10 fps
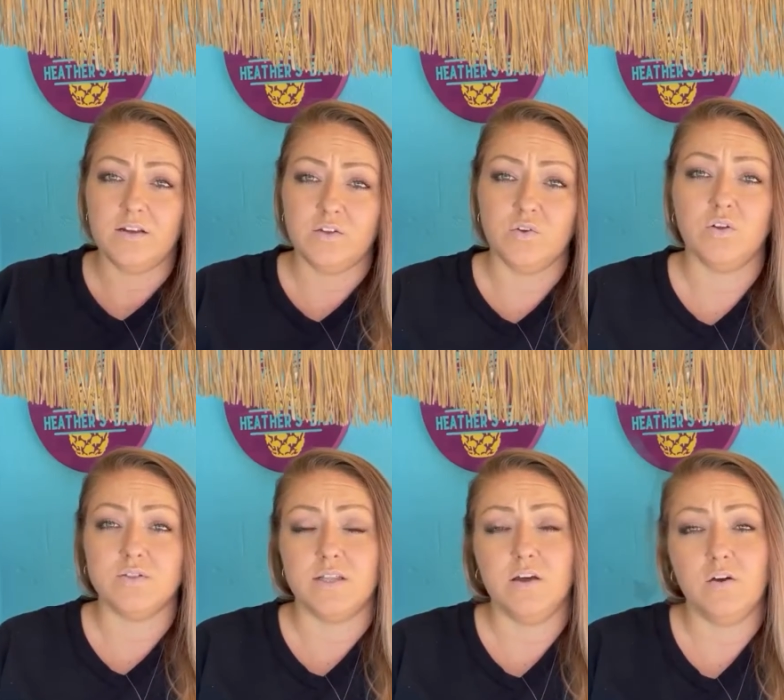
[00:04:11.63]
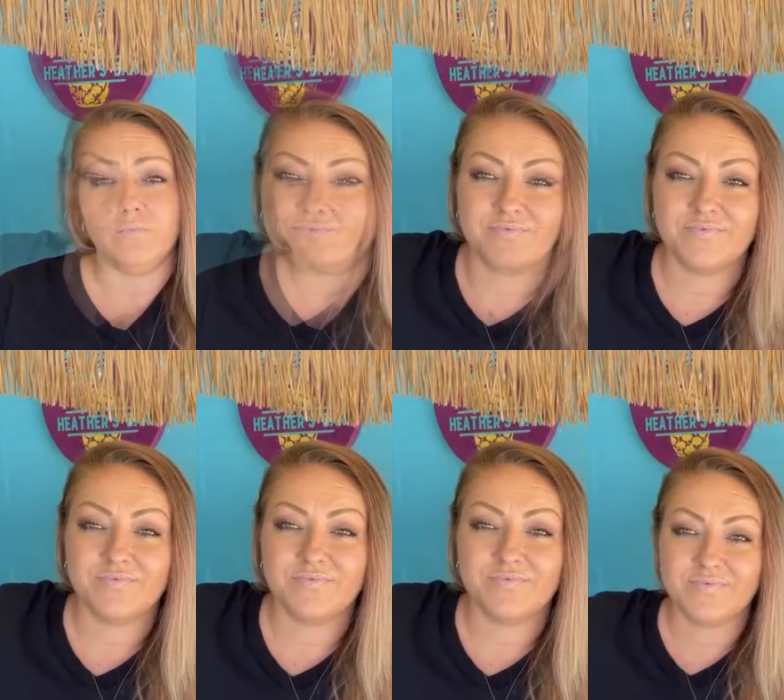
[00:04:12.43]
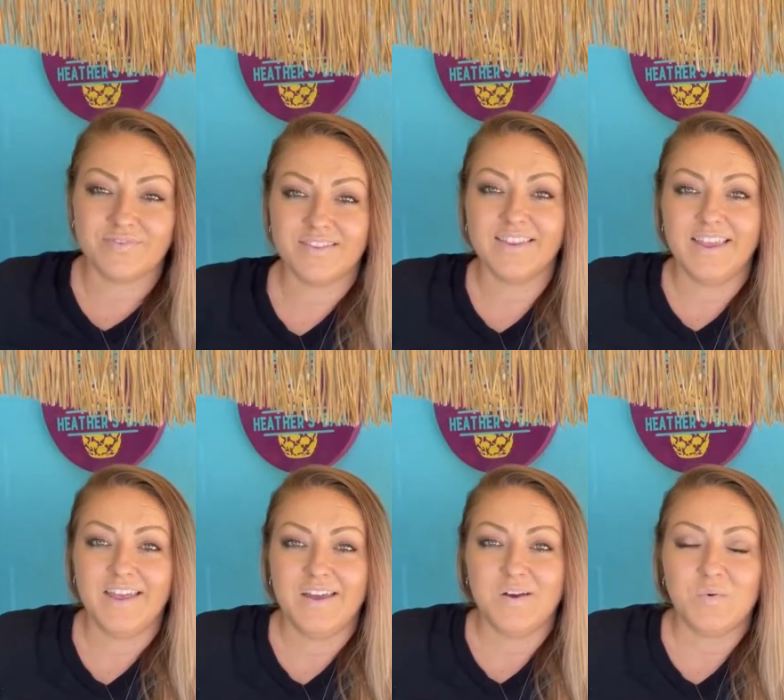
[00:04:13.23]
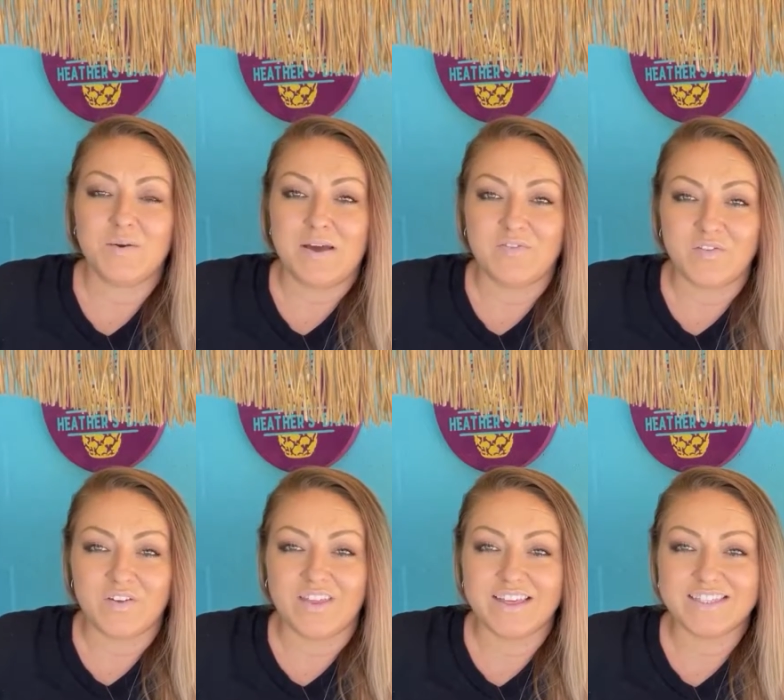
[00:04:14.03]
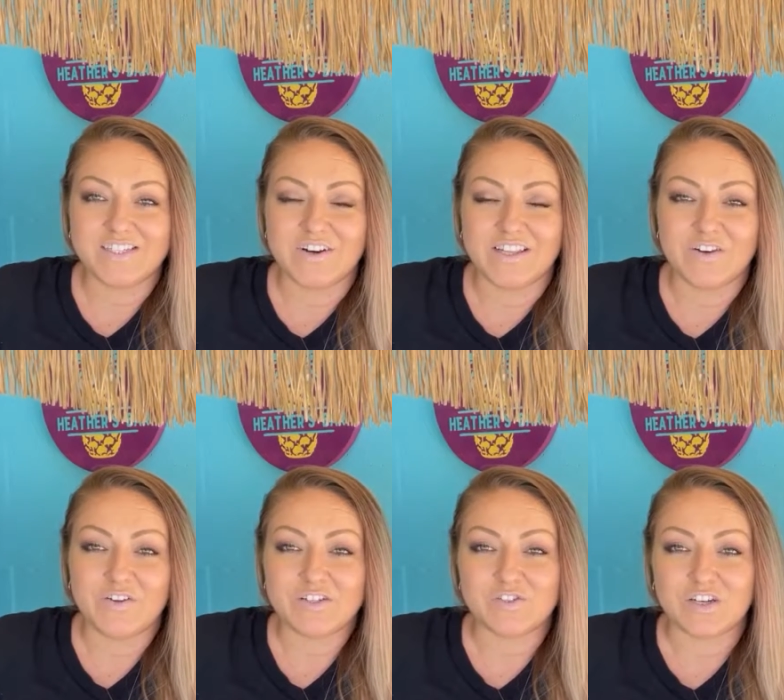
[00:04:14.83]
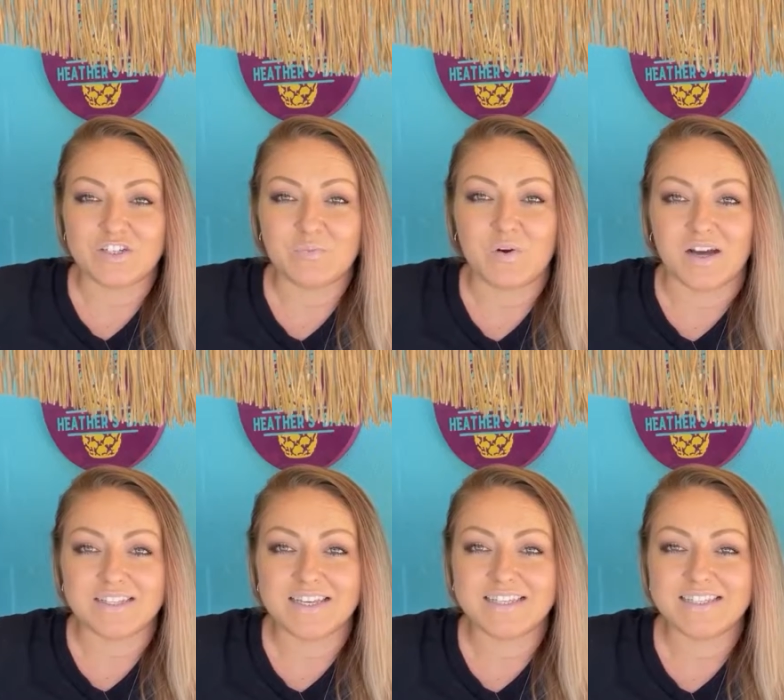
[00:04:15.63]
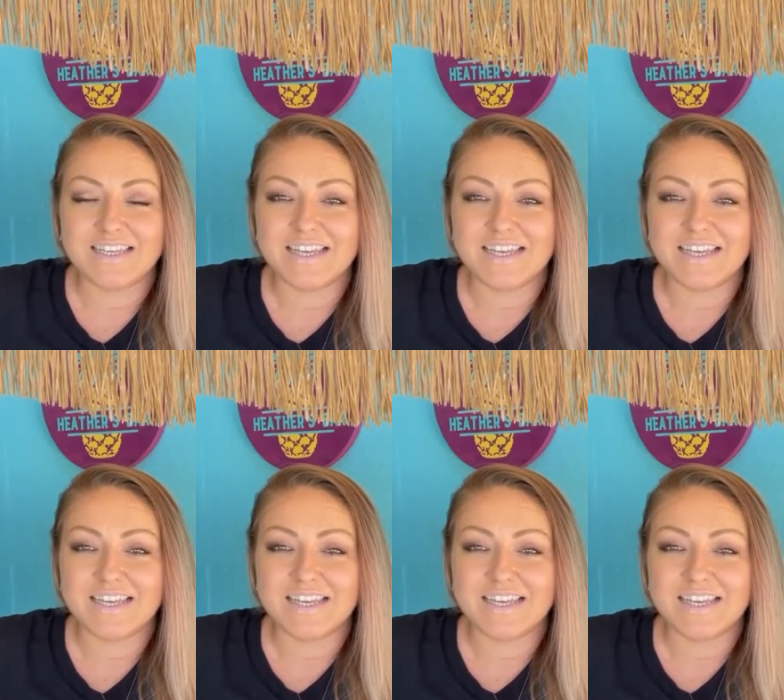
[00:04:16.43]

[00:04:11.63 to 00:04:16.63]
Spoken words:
you close on the home. One of my favorite things during the new construction process